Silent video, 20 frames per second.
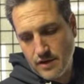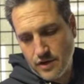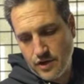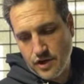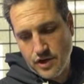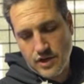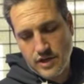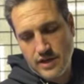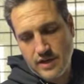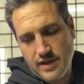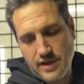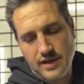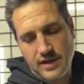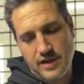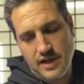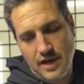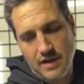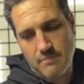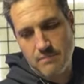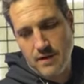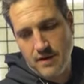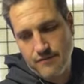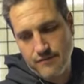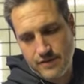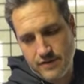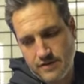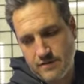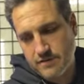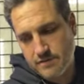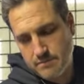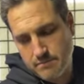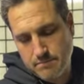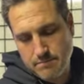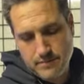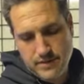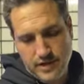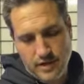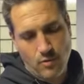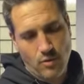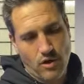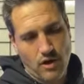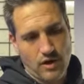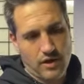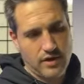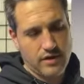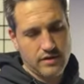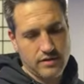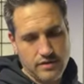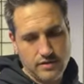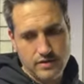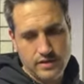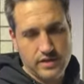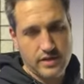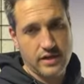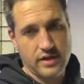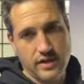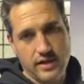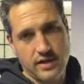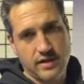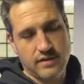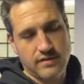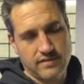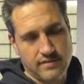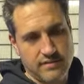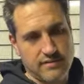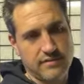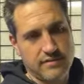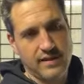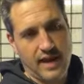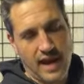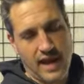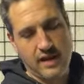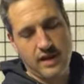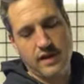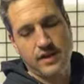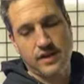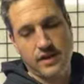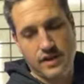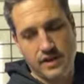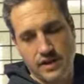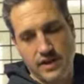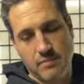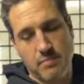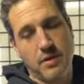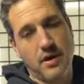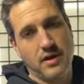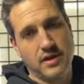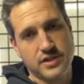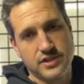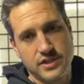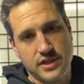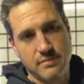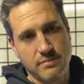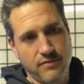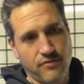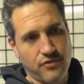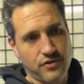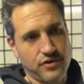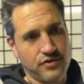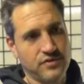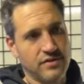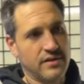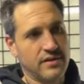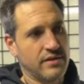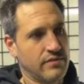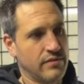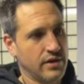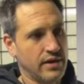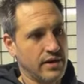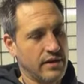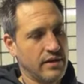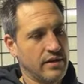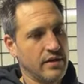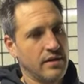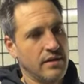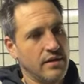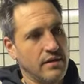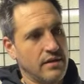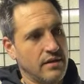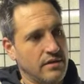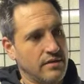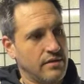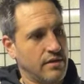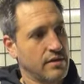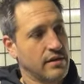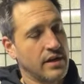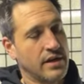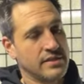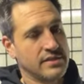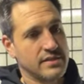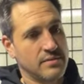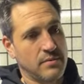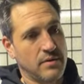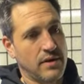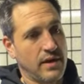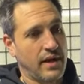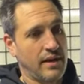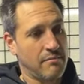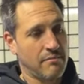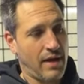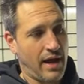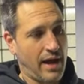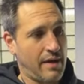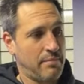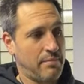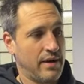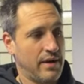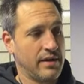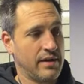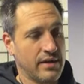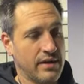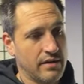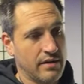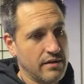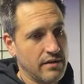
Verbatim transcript: you're going to need to cut and buff your your work. You're going to need to sand it, you're going to need to polish it before you deliver it to the customer, in my opinion.